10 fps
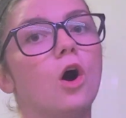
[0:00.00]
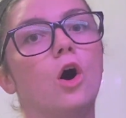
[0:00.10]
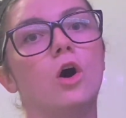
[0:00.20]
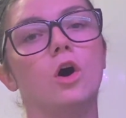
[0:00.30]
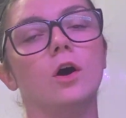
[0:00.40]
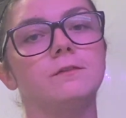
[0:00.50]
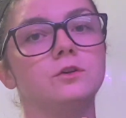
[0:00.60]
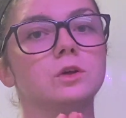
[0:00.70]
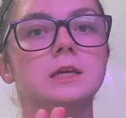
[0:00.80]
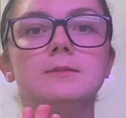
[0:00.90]
or if
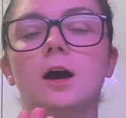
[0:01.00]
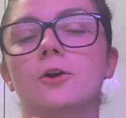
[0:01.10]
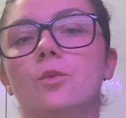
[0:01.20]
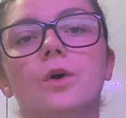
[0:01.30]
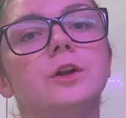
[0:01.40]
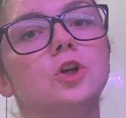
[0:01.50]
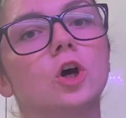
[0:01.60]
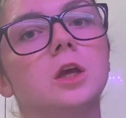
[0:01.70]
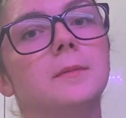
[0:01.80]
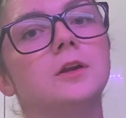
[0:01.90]
you keep that on a Word
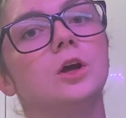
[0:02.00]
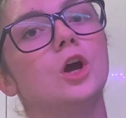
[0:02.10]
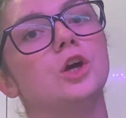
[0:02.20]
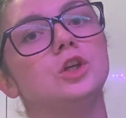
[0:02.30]
document,